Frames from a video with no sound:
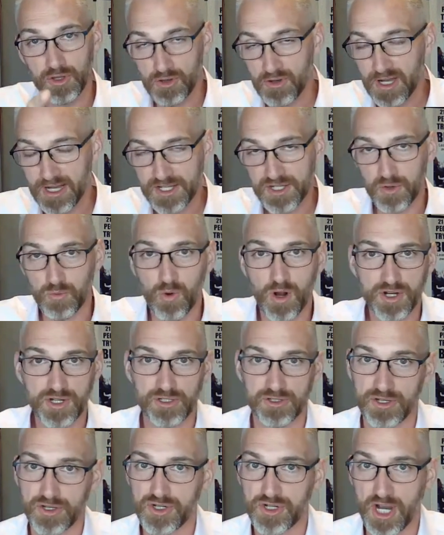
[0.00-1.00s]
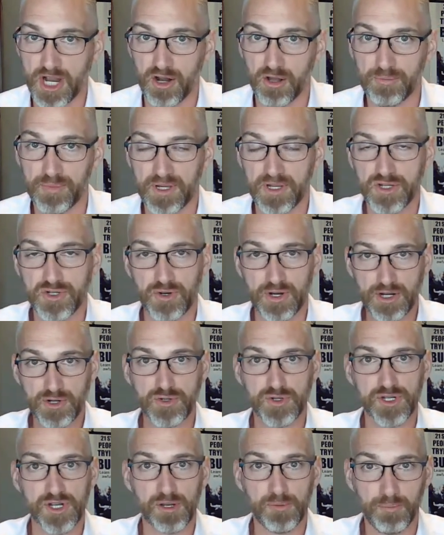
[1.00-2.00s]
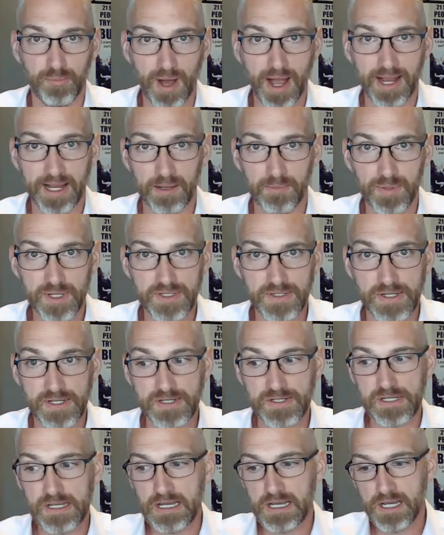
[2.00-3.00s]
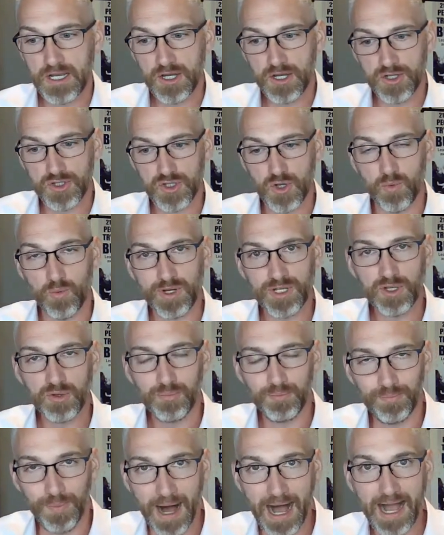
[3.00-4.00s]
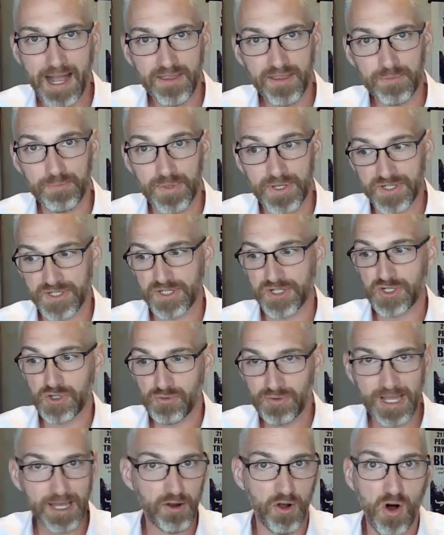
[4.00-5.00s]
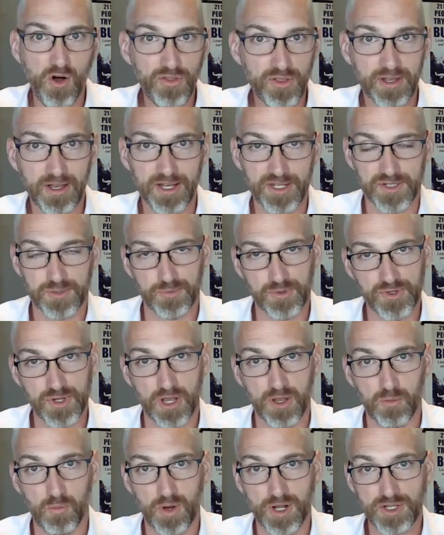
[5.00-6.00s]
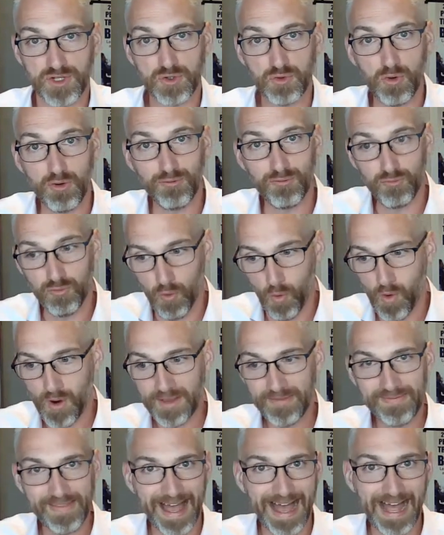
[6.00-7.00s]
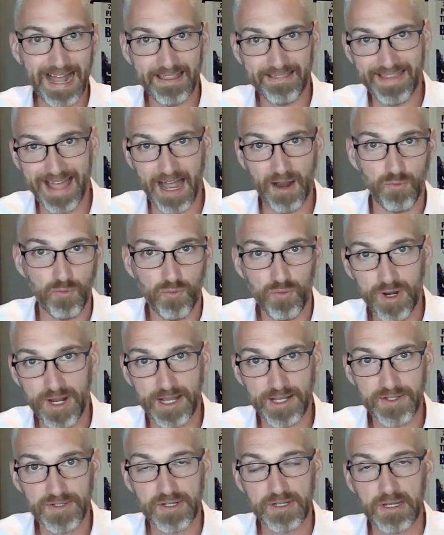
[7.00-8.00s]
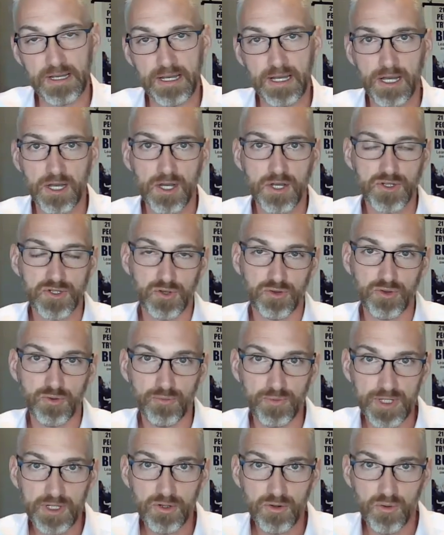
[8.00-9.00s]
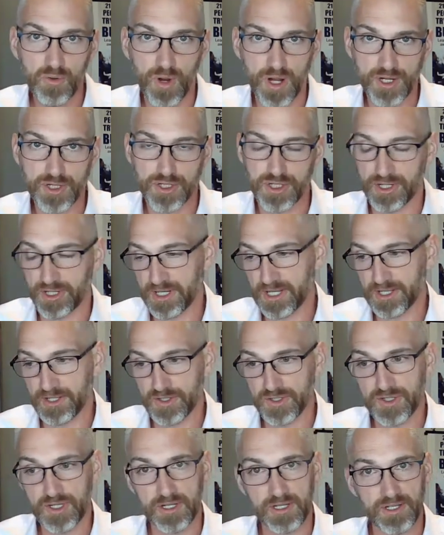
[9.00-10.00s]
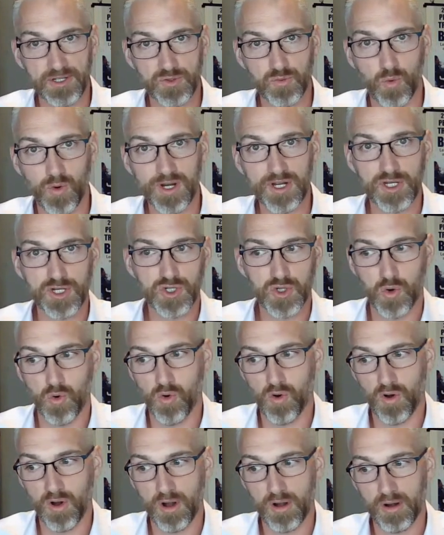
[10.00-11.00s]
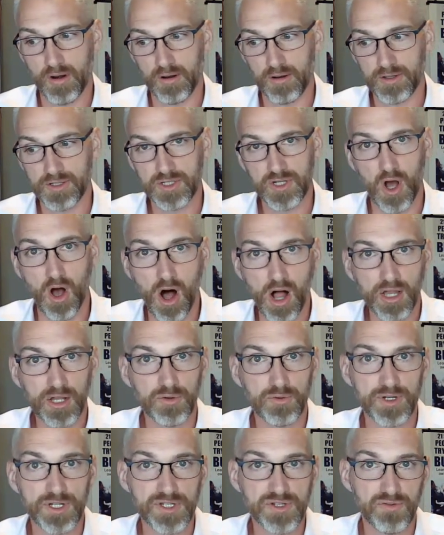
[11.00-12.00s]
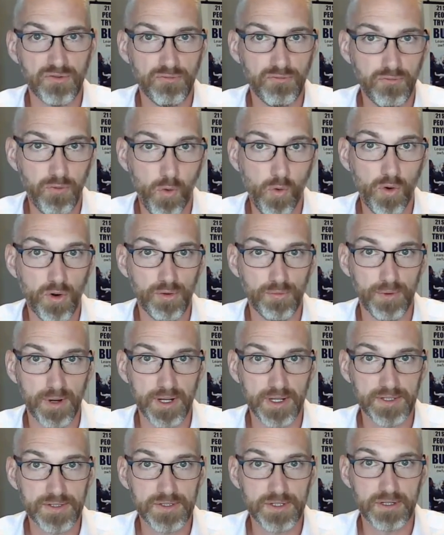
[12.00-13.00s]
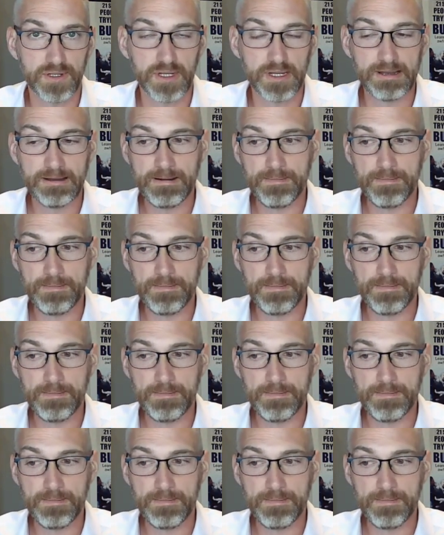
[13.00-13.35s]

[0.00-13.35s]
you guys are watching this channel because you're interested in buying a business. So when you buy the business, you get all the customers all at once. You avoid that that risk. So the real question is is what is your tolerance for risk?